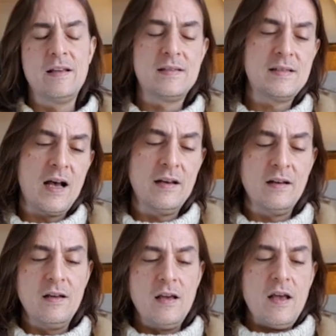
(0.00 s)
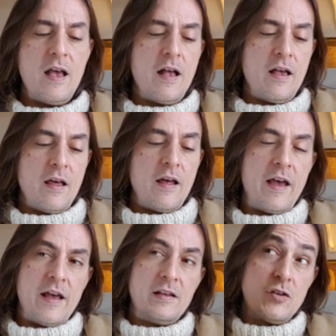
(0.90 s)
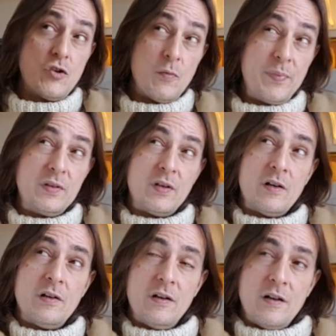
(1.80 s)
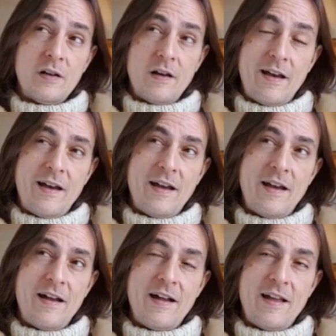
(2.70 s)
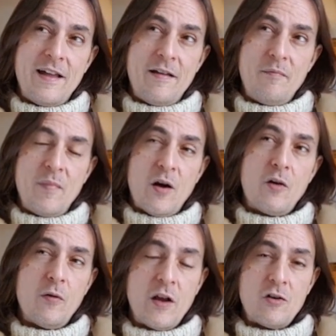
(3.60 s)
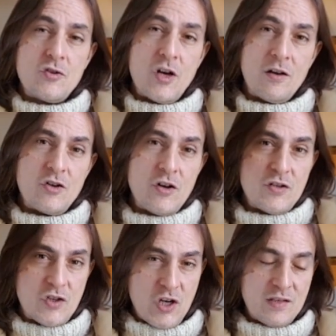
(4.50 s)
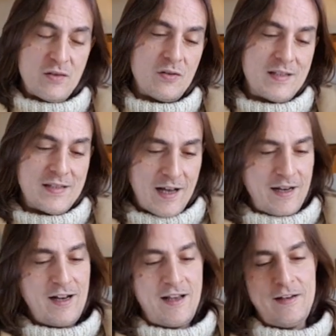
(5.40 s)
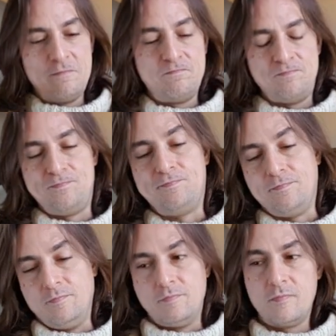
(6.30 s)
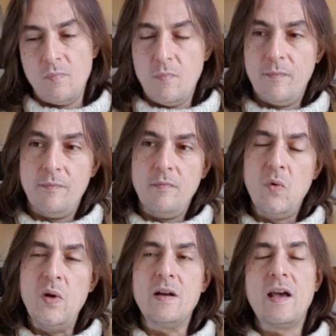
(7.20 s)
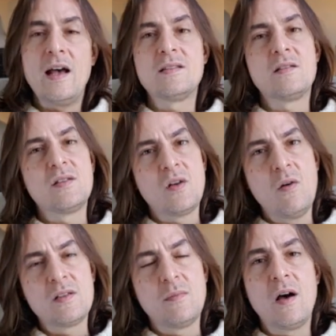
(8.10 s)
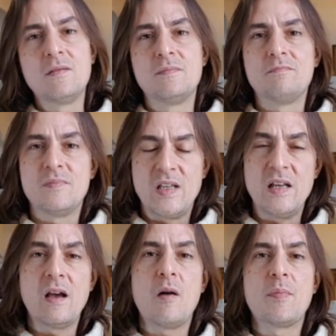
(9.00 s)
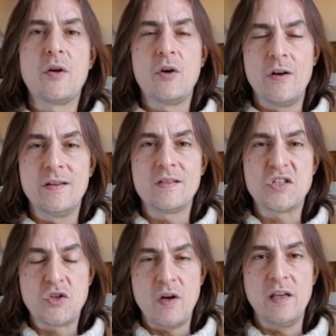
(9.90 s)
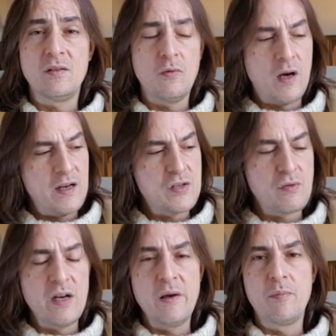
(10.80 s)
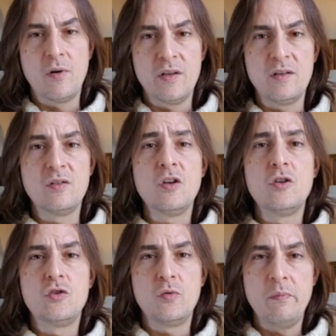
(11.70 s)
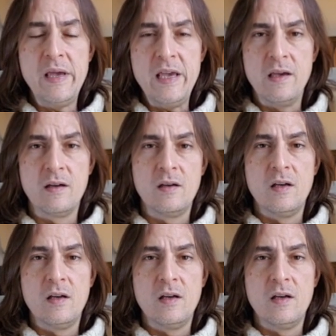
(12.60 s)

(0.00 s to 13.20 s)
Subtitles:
Sun and the Jupiter Mercury conjunction is just on the sideline. Moon in Cancer is always about setting our priorities straight. What is really important to me?